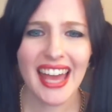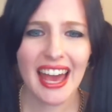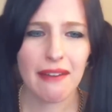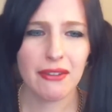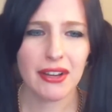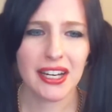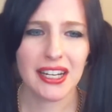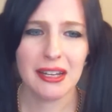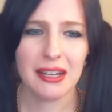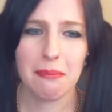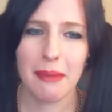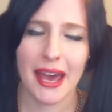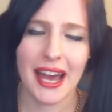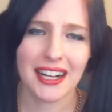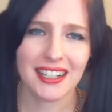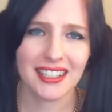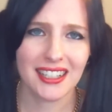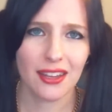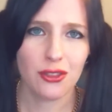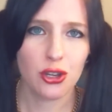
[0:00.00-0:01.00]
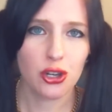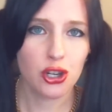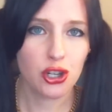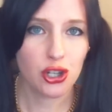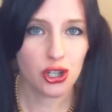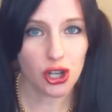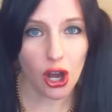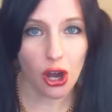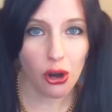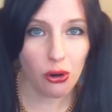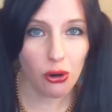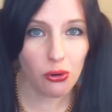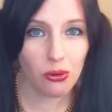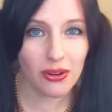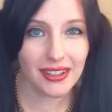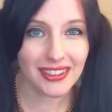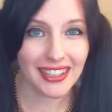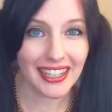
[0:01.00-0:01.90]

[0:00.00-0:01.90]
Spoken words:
having an impact on the show,